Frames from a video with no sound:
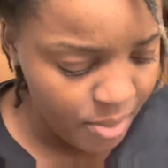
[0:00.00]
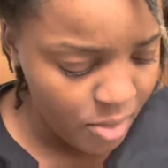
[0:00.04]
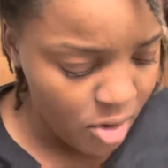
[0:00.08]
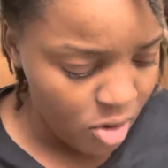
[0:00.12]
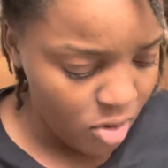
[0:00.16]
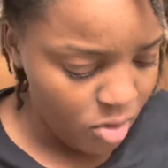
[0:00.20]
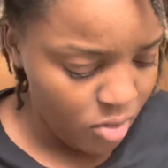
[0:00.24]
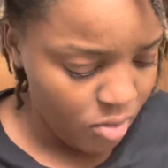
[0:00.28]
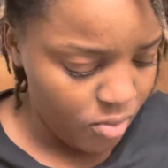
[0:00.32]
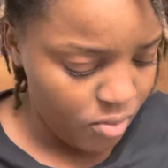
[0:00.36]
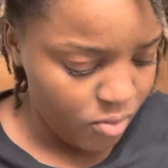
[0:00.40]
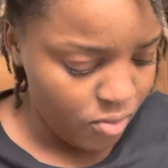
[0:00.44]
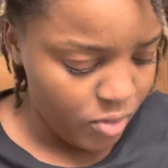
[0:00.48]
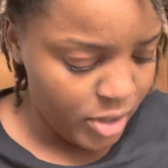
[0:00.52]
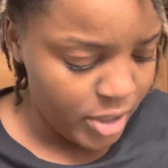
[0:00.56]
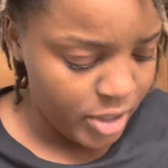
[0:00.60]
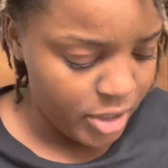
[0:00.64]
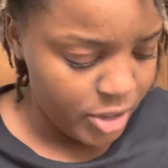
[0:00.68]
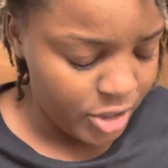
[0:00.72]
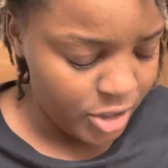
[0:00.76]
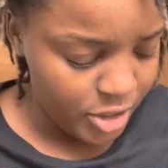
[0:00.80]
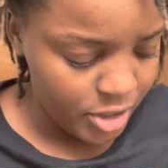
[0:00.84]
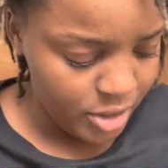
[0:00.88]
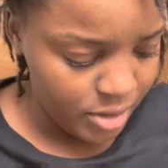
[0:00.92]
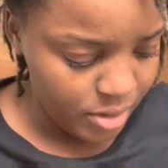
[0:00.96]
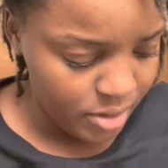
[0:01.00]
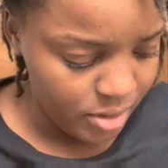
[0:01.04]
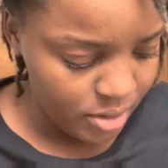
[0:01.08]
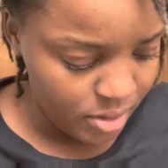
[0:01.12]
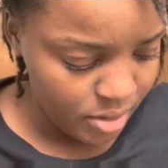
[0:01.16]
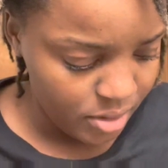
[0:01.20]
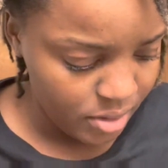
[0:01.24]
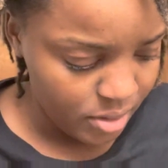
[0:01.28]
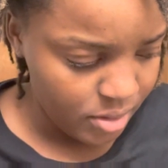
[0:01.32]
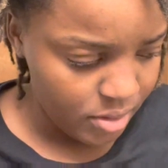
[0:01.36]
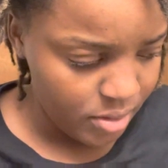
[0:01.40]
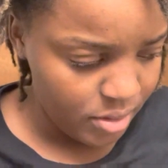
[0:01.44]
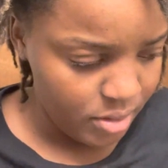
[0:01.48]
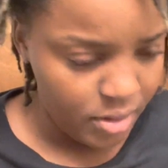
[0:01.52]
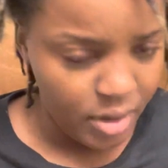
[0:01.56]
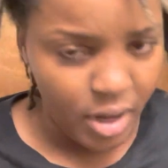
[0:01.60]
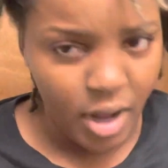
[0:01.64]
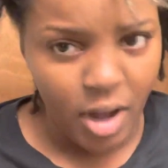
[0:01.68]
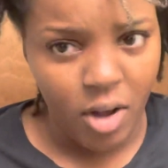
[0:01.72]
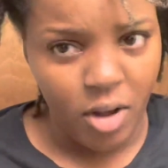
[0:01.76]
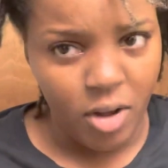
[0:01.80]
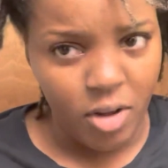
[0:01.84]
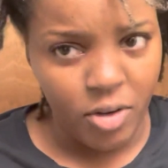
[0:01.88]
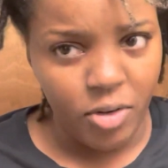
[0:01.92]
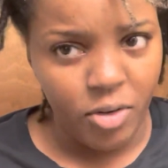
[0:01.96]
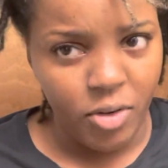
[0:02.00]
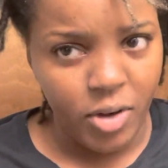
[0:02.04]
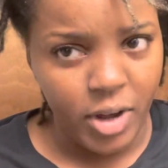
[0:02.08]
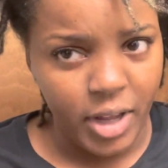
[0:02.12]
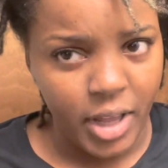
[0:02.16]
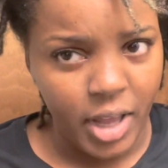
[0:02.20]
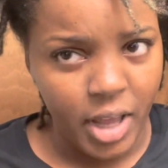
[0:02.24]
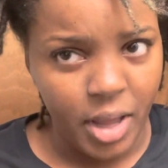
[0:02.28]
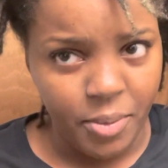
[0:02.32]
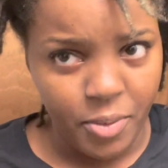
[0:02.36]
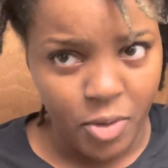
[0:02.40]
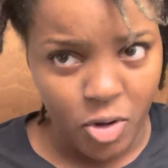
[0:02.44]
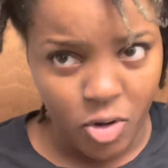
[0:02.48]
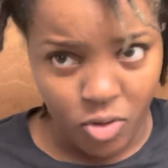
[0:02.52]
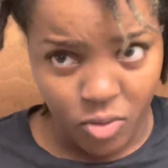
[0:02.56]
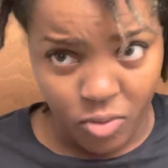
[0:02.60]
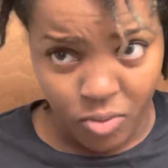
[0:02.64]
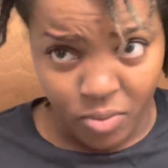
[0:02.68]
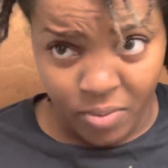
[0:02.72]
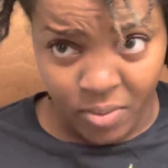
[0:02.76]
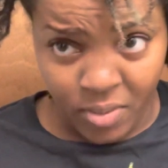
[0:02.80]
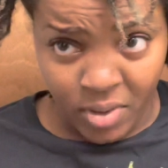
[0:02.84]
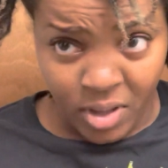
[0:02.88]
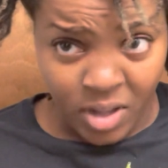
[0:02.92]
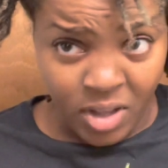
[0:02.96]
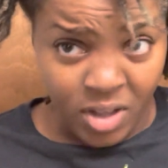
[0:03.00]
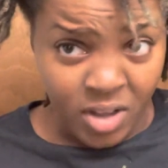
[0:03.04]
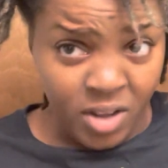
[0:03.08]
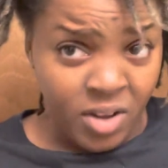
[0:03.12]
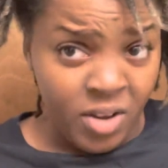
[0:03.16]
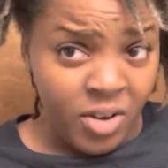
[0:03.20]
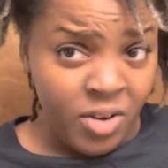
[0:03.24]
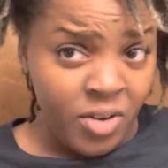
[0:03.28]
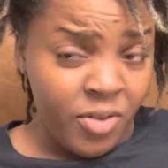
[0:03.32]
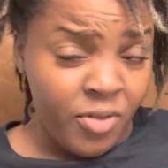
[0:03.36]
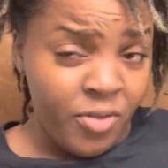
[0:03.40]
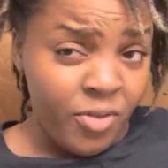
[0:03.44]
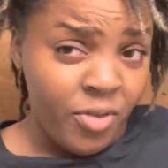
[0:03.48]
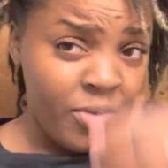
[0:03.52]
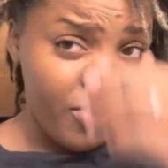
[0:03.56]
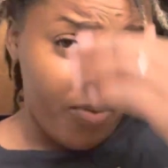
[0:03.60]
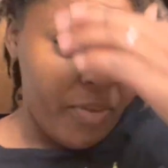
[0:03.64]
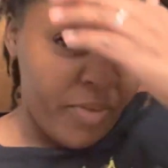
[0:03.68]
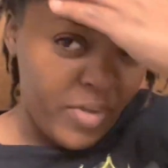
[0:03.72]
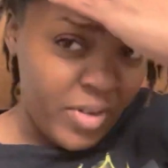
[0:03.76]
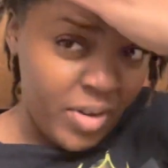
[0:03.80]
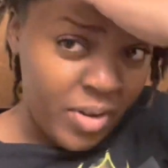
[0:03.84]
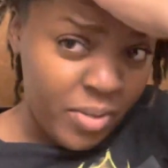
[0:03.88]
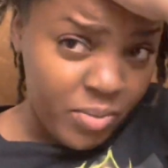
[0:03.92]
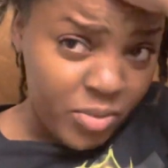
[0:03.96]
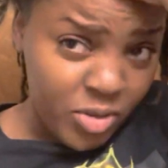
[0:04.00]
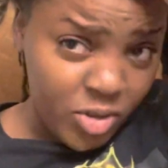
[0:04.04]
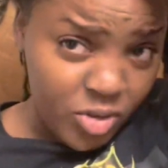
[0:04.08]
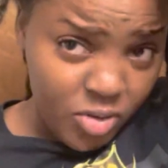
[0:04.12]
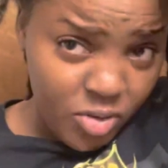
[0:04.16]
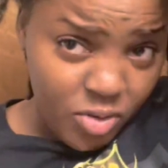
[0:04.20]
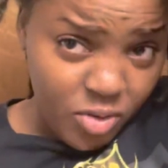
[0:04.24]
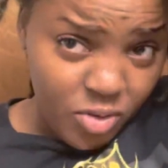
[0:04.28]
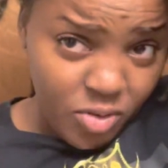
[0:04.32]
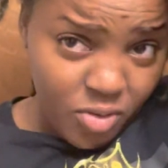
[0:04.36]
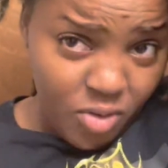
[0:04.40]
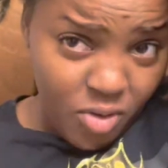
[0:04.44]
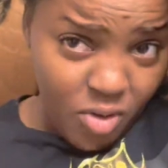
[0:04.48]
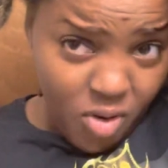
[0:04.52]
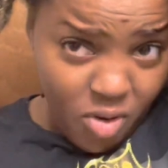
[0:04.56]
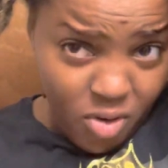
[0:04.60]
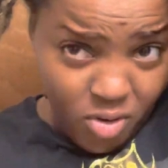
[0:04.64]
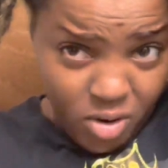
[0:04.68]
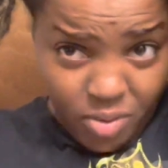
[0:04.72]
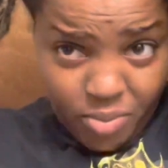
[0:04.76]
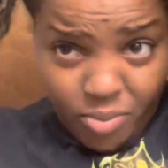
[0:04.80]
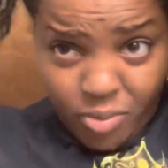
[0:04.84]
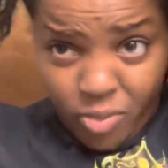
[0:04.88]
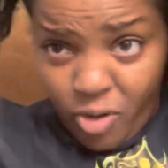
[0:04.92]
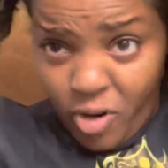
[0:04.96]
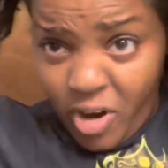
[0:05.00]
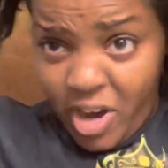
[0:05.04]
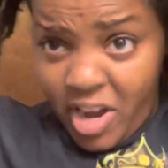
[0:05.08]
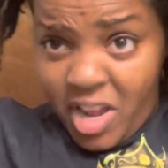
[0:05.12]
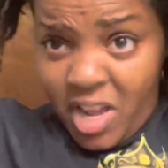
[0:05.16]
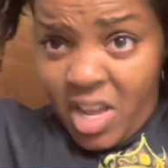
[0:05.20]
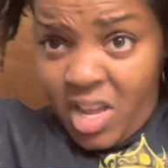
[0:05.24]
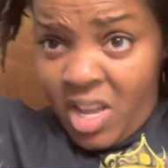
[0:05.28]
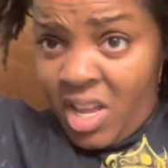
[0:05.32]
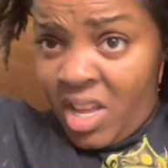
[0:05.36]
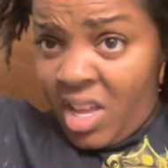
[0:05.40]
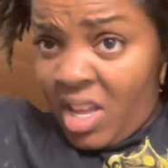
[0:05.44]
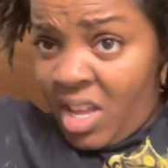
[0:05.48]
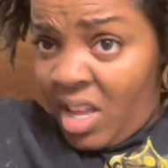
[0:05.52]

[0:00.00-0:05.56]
home, which y'all know I came home from film school on a break